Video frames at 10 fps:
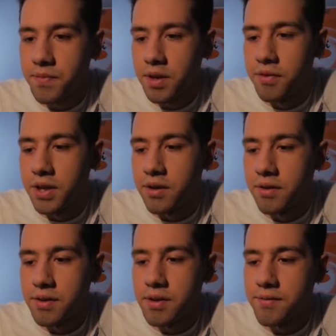If he
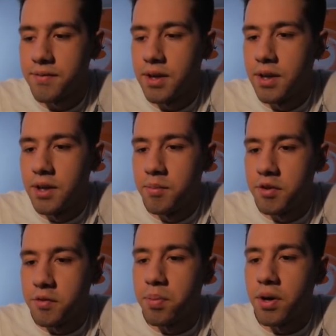kills it, we
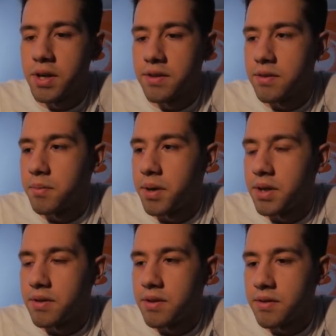just Barghest the
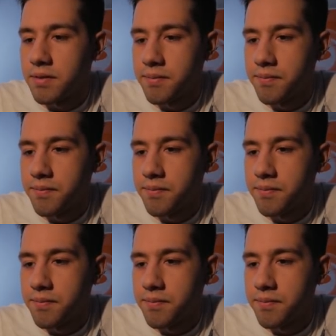Penitent.